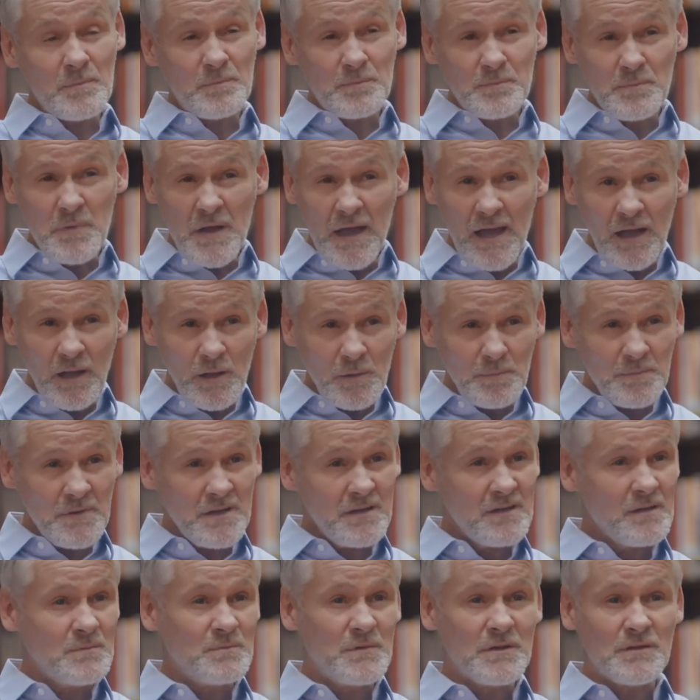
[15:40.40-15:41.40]
helping
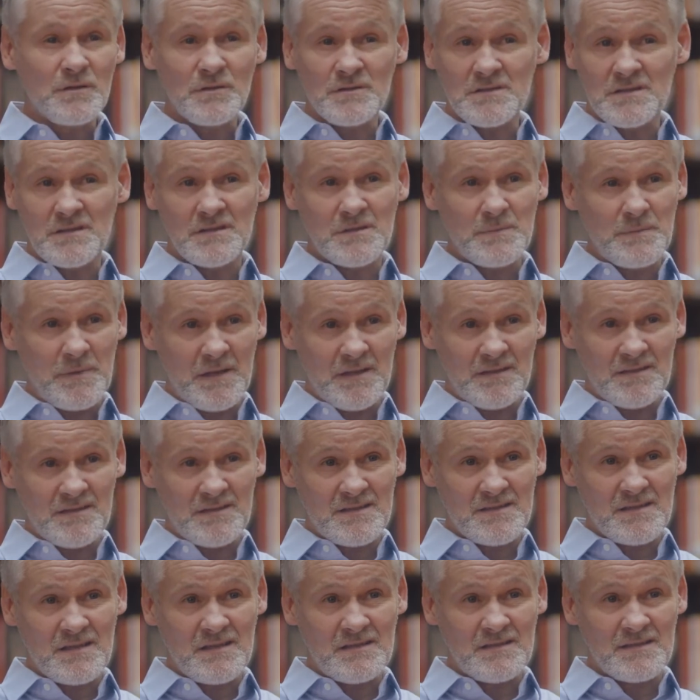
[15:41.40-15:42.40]
them with those independent
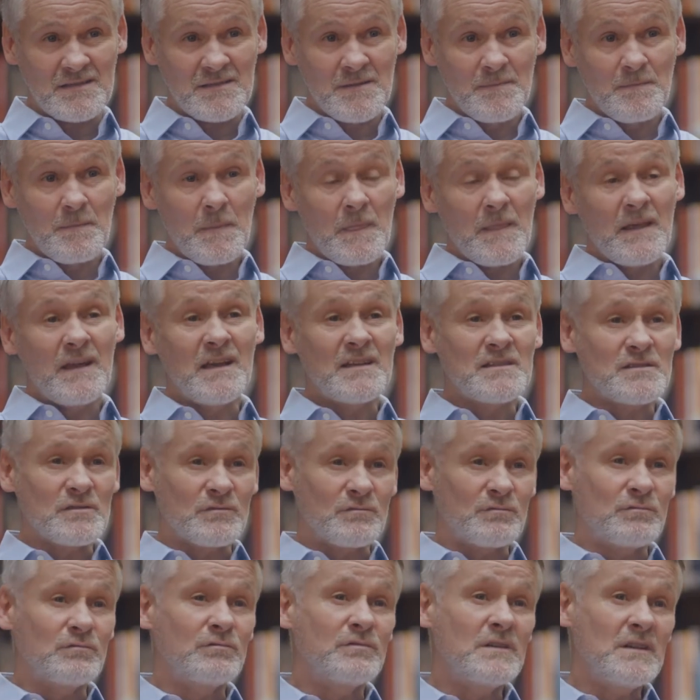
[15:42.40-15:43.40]
skills, it's a
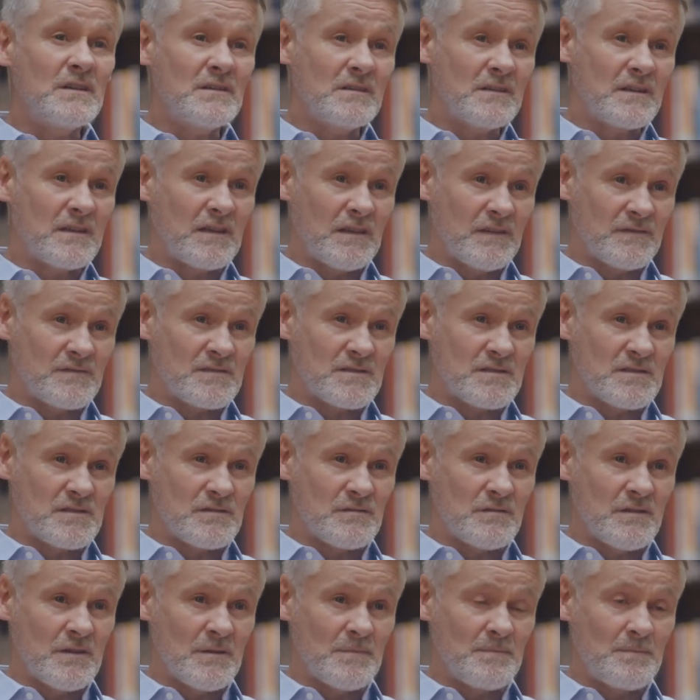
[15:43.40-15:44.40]
real gift
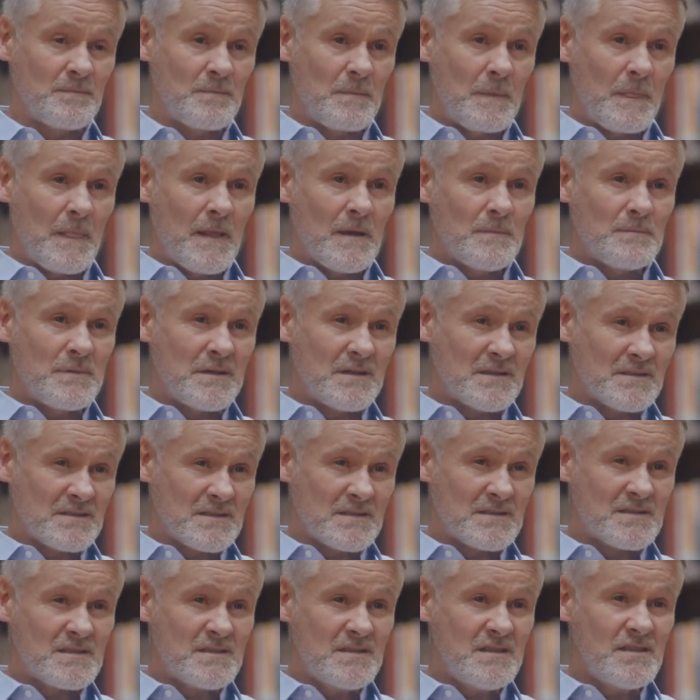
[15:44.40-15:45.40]
to them, because
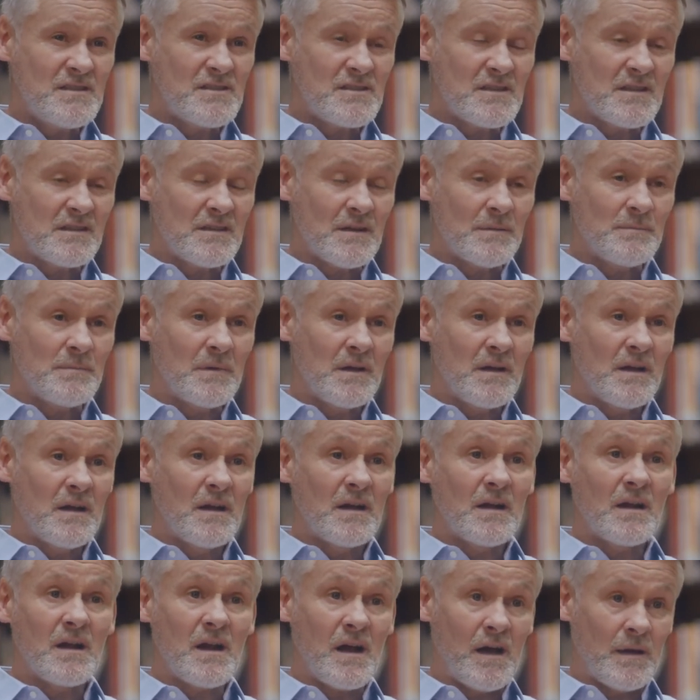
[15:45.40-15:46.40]
it's teaching them
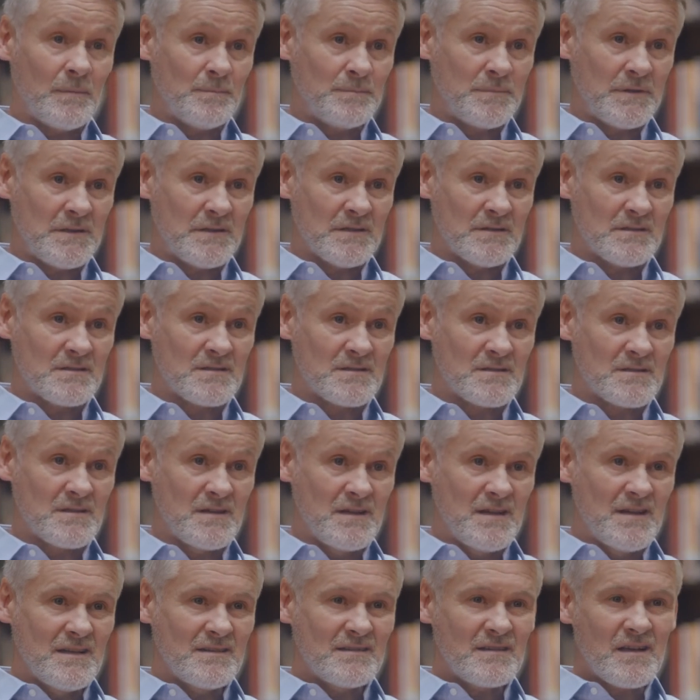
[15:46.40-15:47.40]
competence.
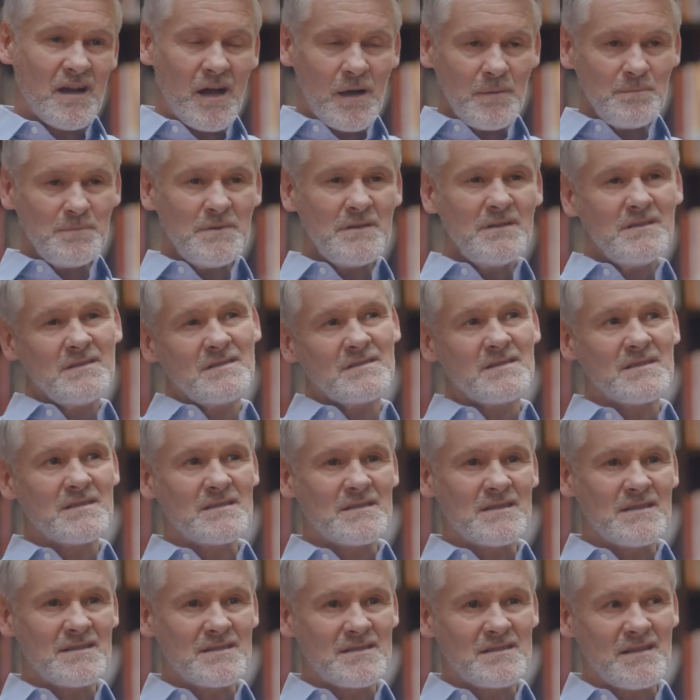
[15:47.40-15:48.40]
Competence is
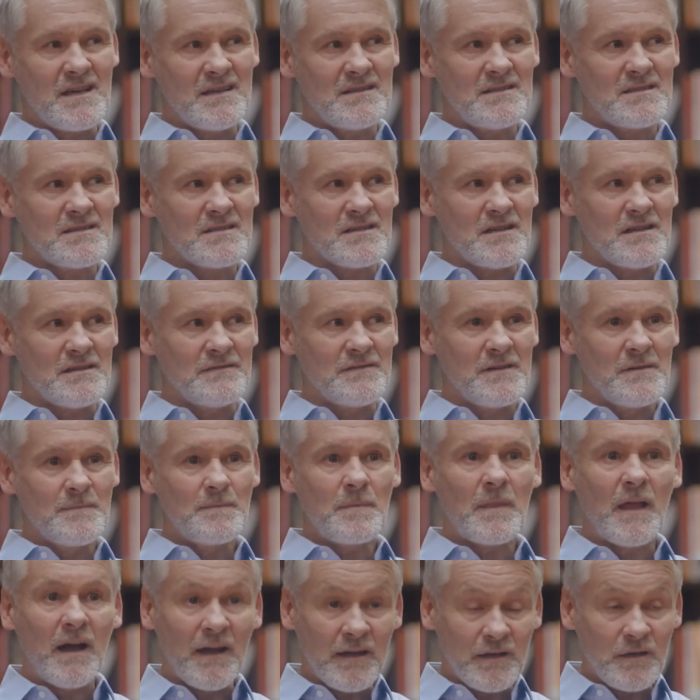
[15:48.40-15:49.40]
this sense of,
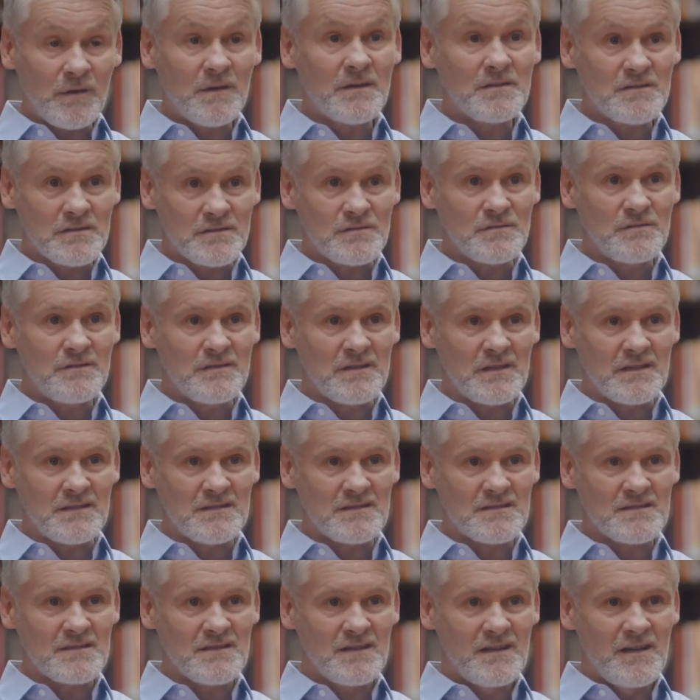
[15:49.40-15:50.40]
I know how to do
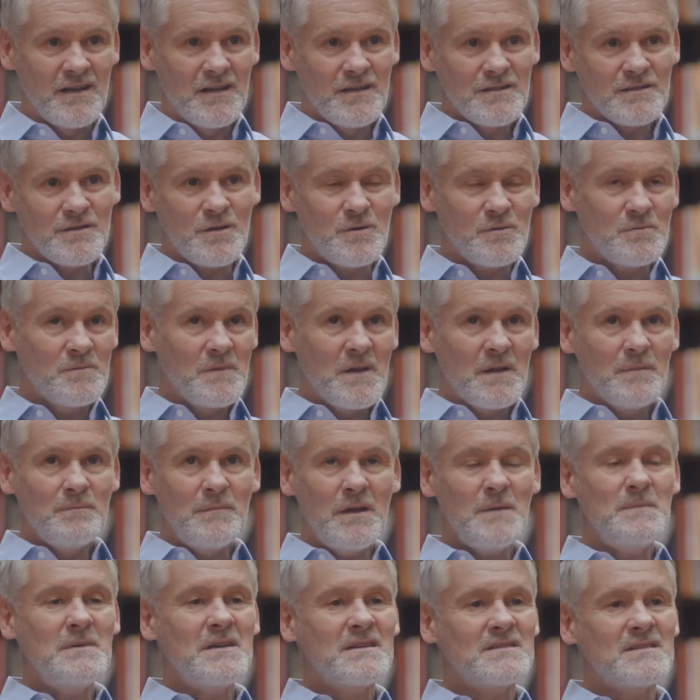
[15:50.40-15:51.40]
things. So
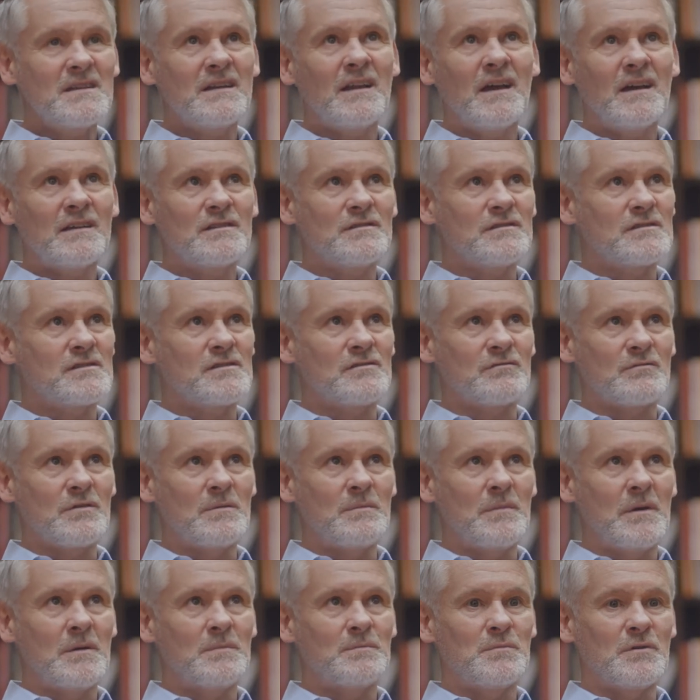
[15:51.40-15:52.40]
maybe as an adult you
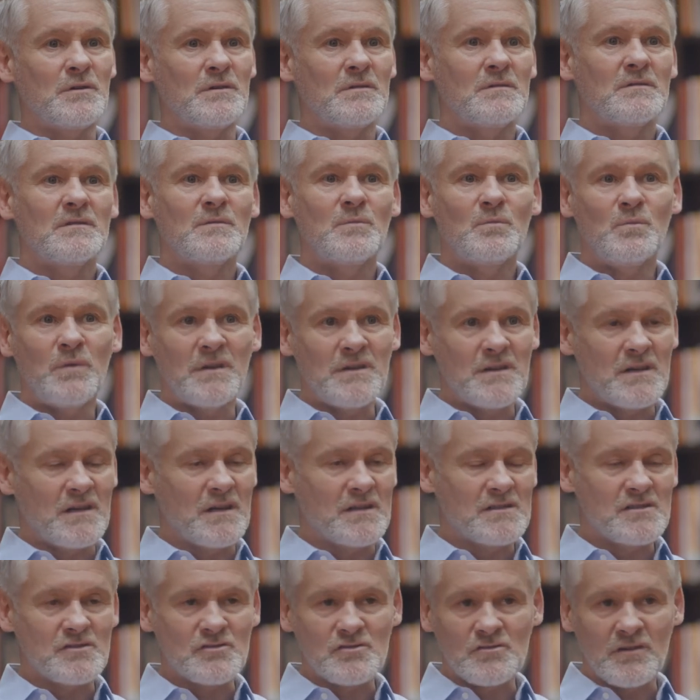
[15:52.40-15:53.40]
remember when you
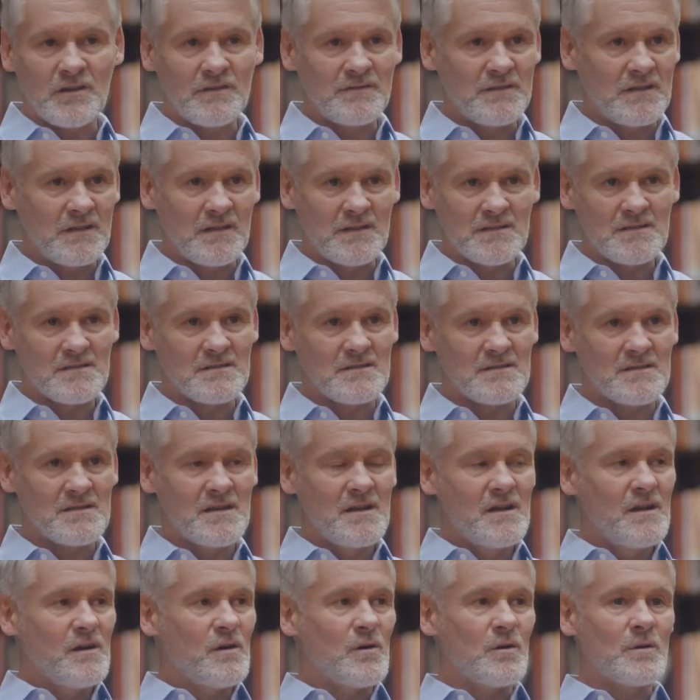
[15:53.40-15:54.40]
got your driving license,
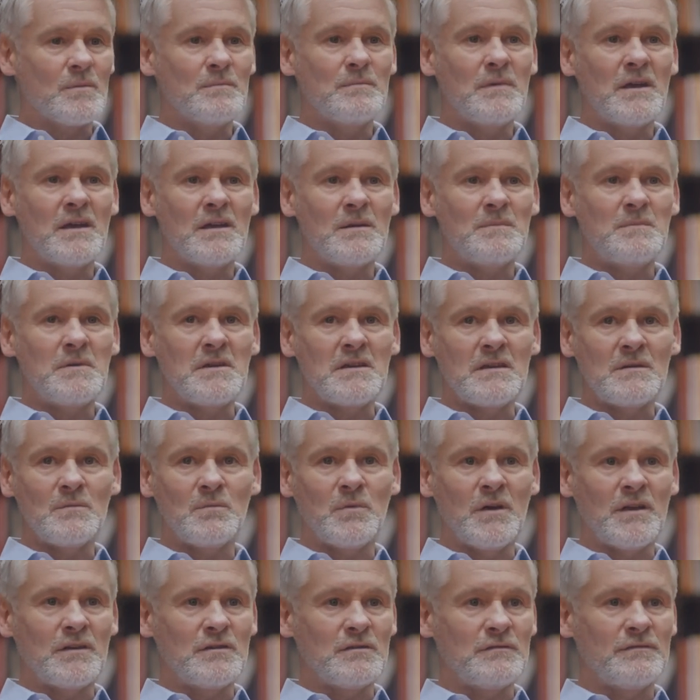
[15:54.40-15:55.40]
or maybe
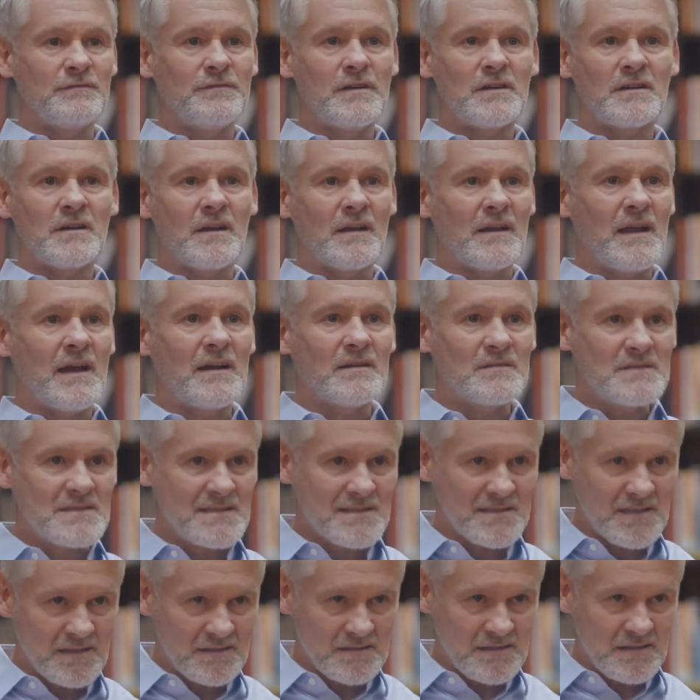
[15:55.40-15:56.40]
when you figured out how to
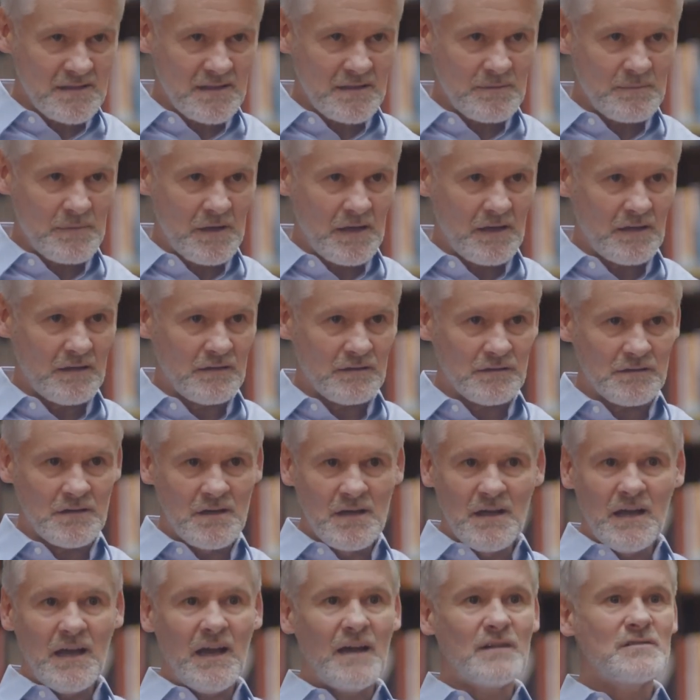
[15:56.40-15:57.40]
send an email or
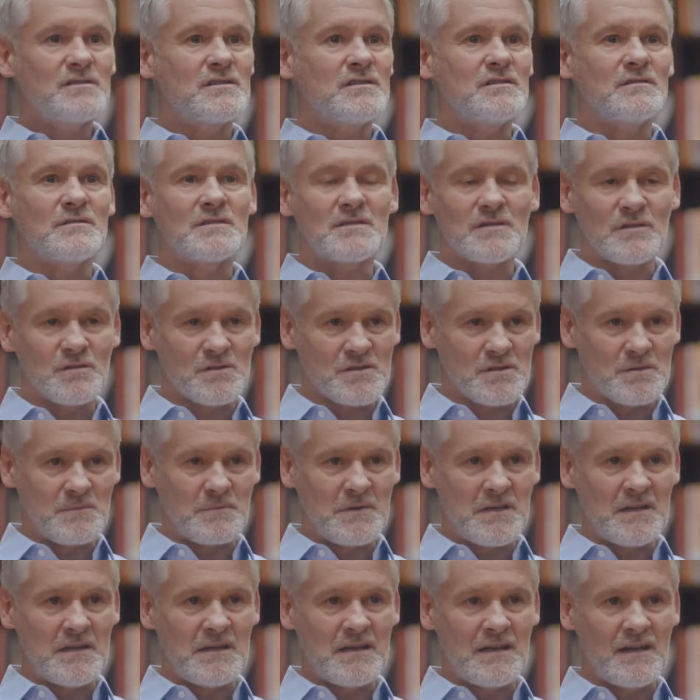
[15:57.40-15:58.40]
how to use social
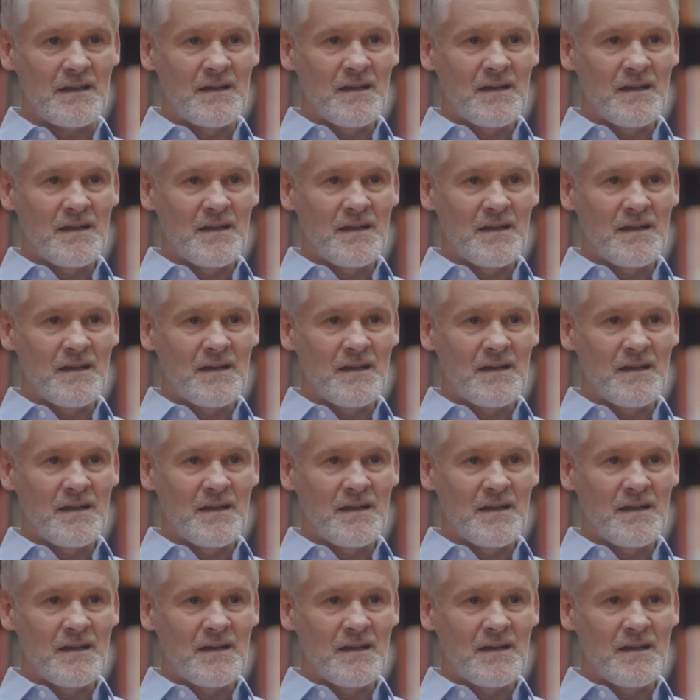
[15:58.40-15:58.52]
media.